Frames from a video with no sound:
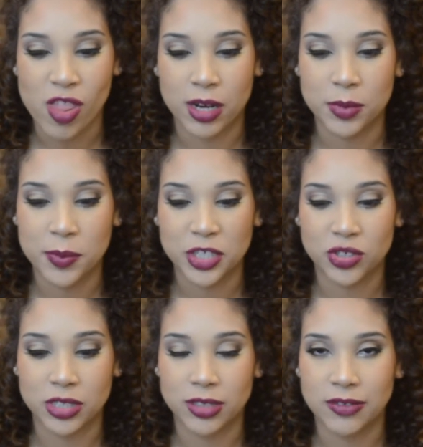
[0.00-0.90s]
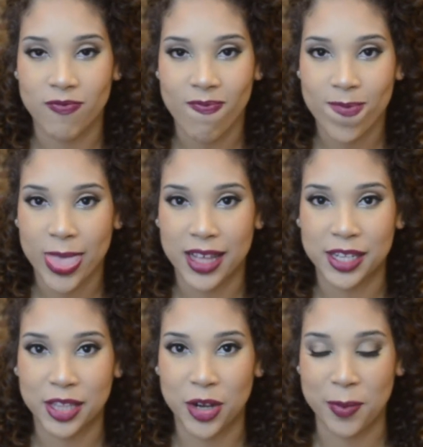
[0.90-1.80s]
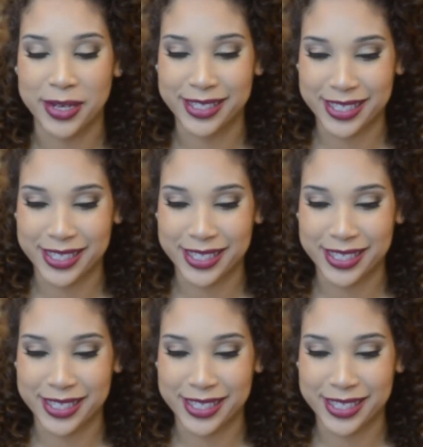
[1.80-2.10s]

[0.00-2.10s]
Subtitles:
Let me make sure I don't have anything on my